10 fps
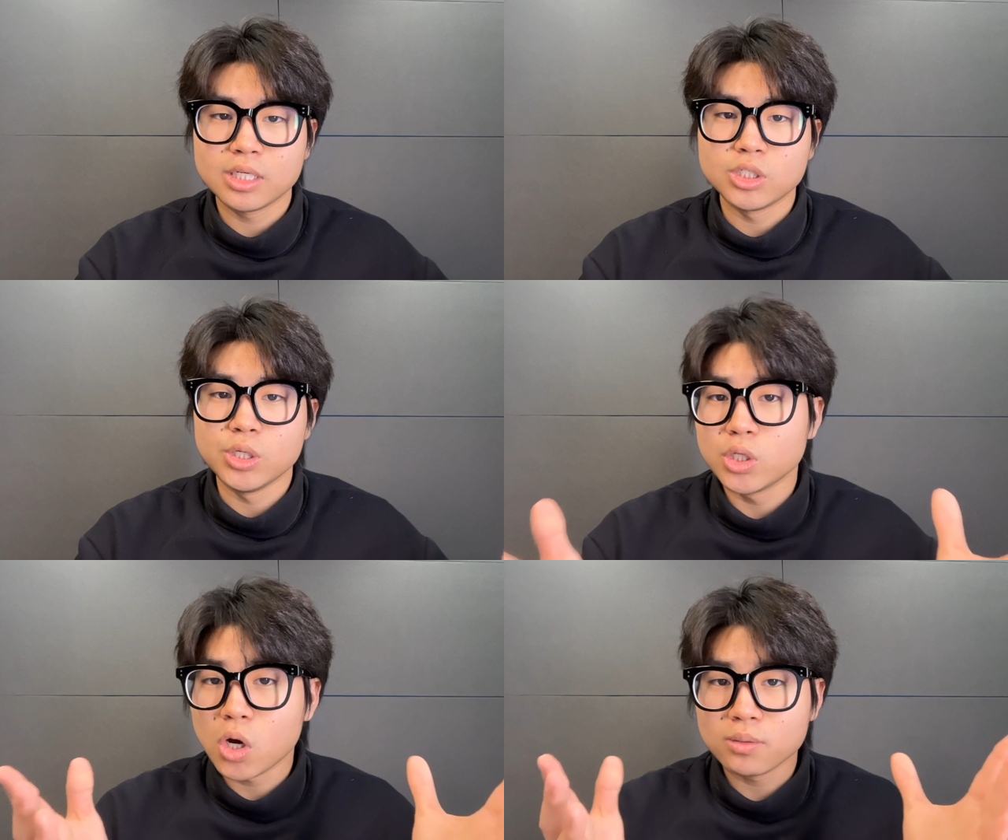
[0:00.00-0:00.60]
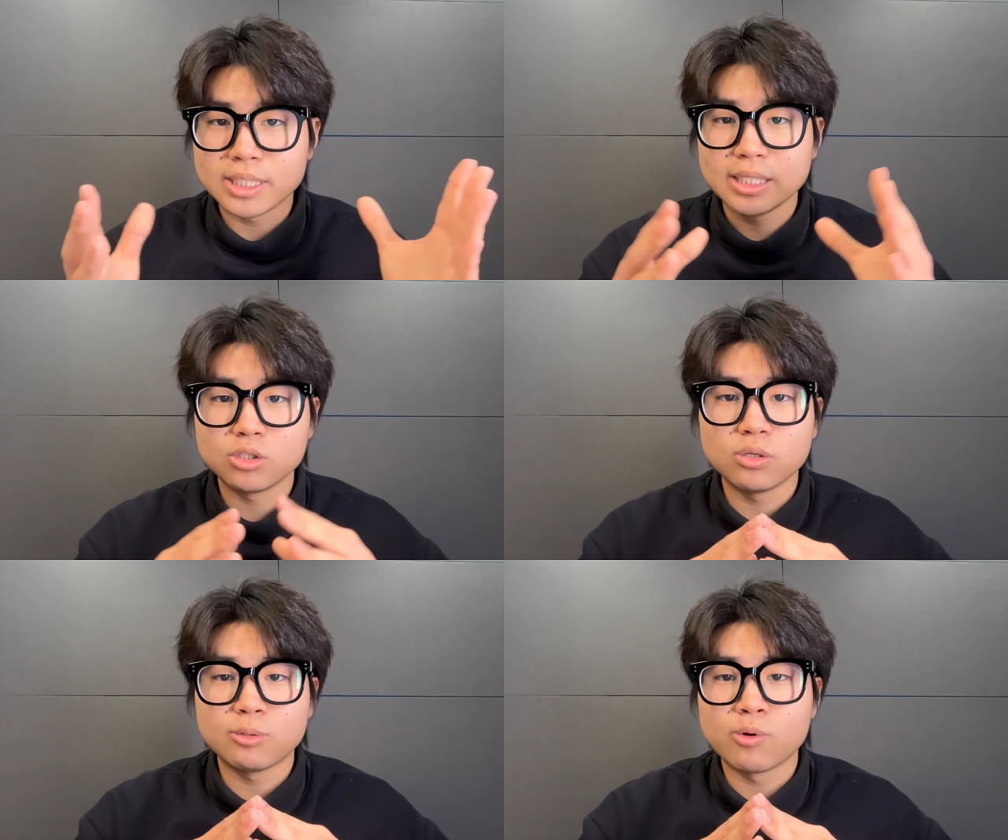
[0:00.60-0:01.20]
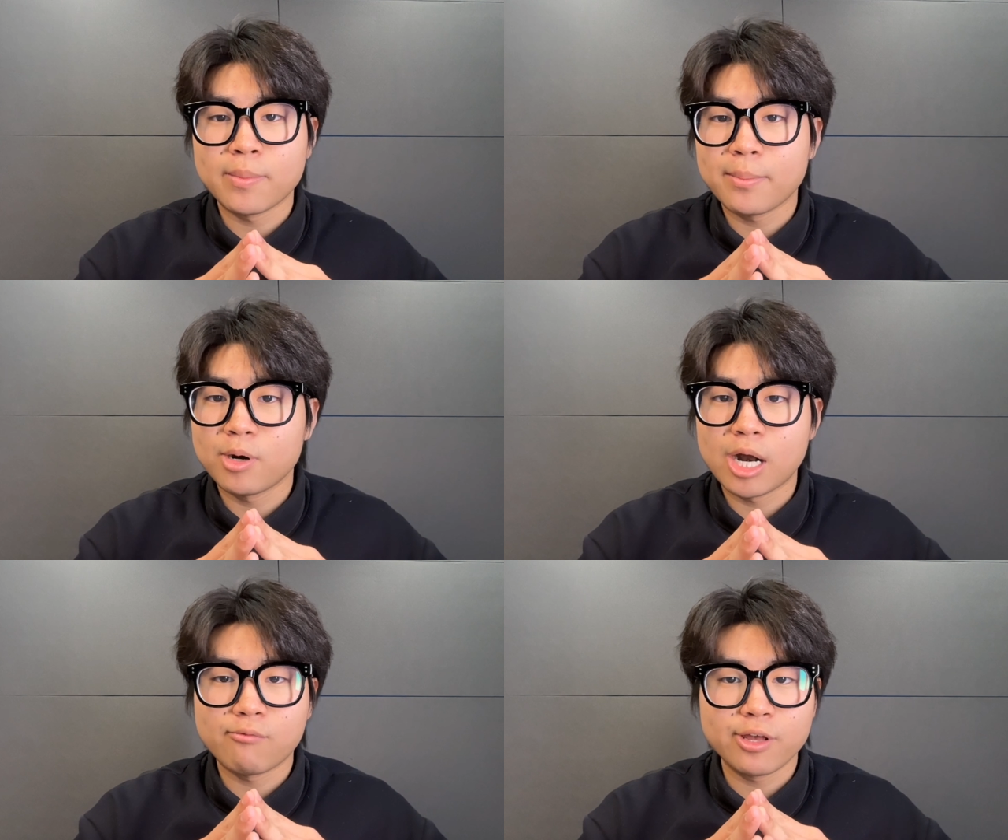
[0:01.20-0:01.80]
You don't need to remember
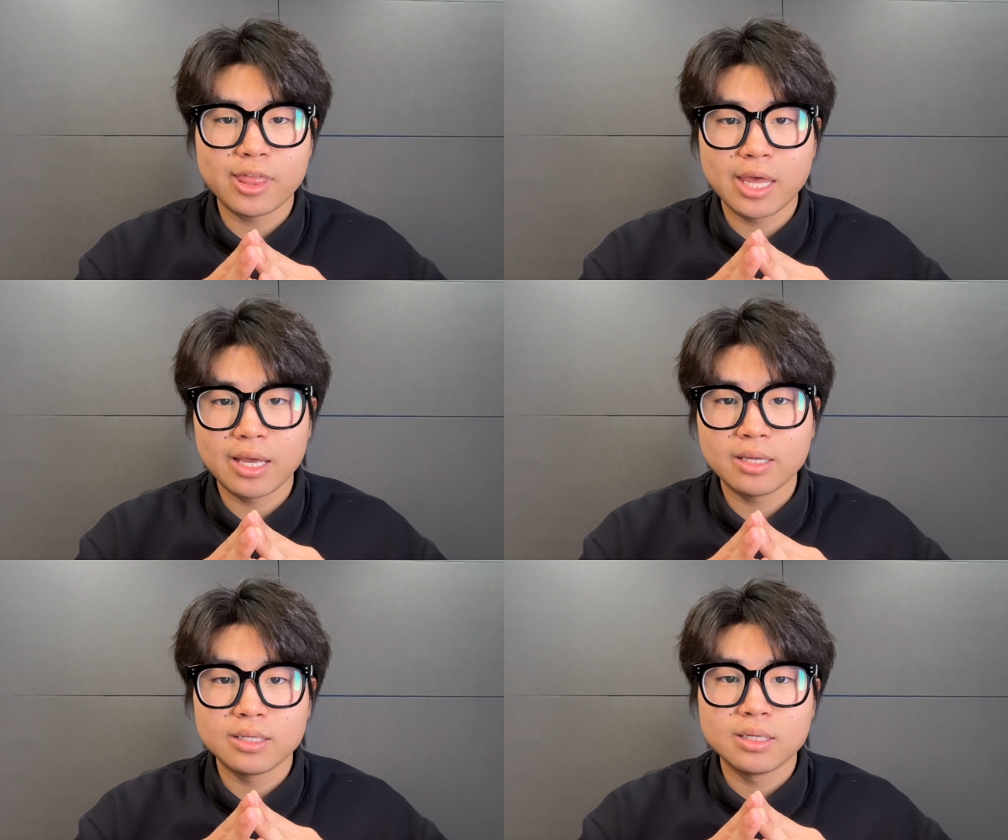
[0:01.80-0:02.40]
everything.